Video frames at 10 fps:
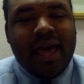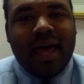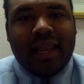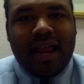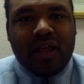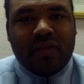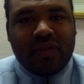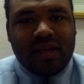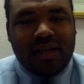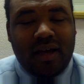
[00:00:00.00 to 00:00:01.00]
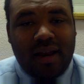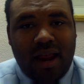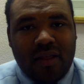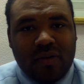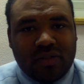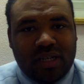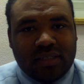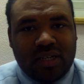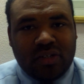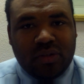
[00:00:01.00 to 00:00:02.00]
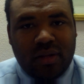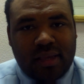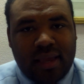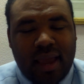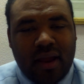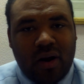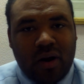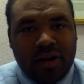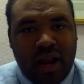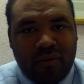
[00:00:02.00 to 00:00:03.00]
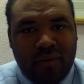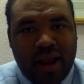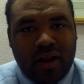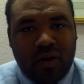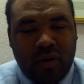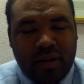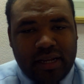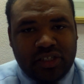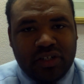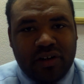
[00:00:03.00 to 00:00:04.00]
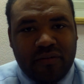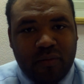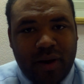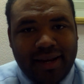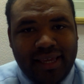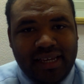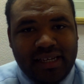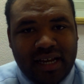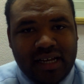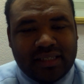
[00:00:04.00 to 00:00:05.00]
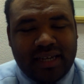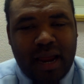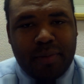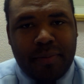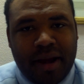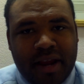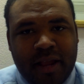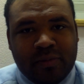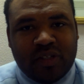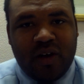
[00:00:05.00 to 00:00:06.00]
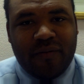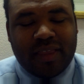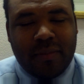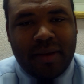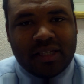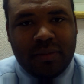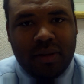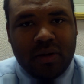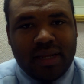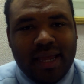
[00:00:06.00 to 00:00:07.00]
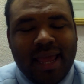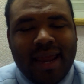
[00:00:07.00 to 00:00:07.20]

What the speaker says: A lot of those things that you're looking at are direct correlation of what he does, not preparing himself at the best ability,